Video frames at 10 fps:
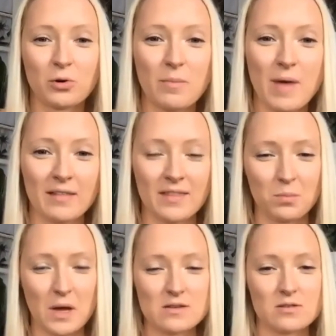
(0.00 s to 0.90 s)
format than
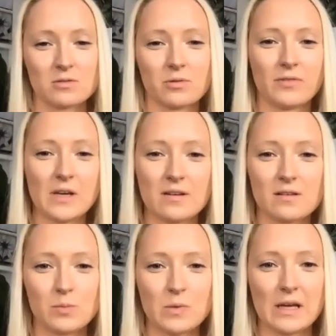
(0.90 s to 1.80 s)
my usual
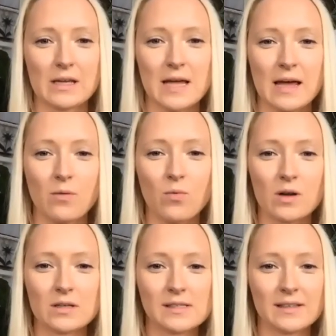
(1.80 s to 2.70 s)
videos because I
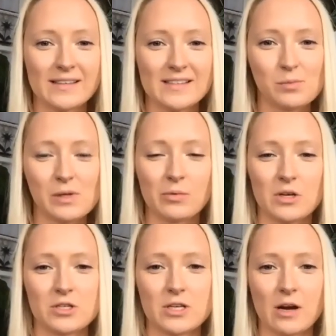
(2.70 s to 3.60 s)
wanted to be able to
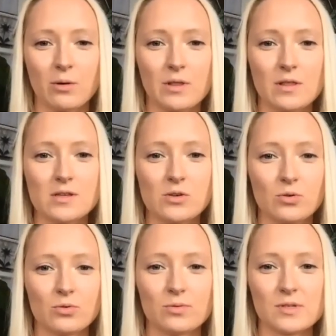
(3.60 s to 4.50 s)
share with
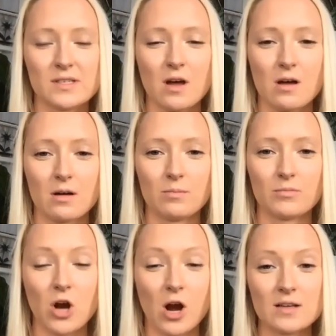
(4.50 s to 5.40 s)
you some
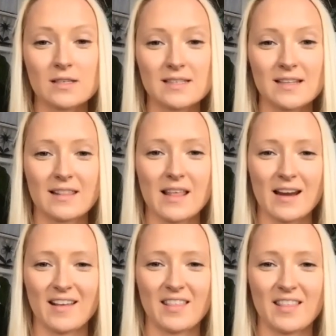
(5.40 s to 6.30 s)
charts that
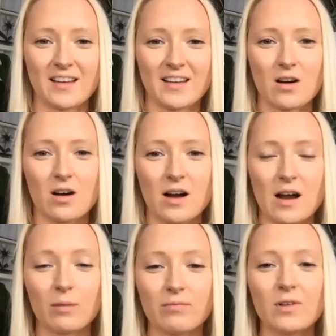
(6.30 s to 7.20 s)
I think are
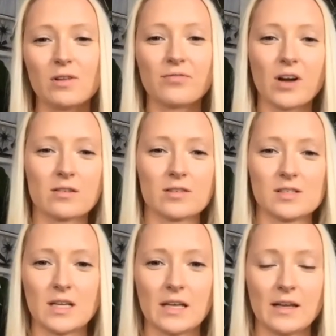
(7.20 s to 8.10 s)
helpful for
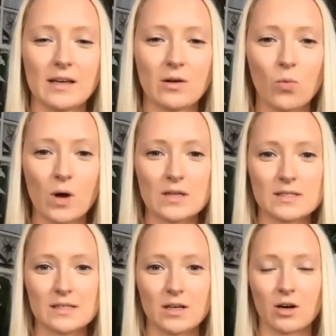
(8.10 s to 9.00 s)
understanding
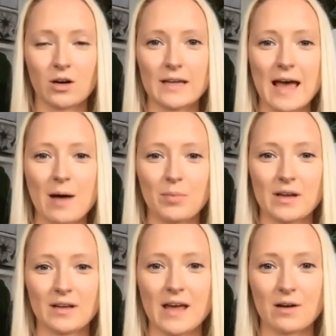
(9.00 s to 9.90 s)
what's currently
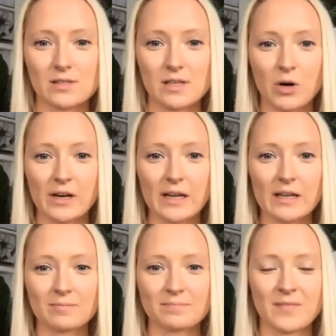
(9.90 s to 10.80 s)
happening in the housing market.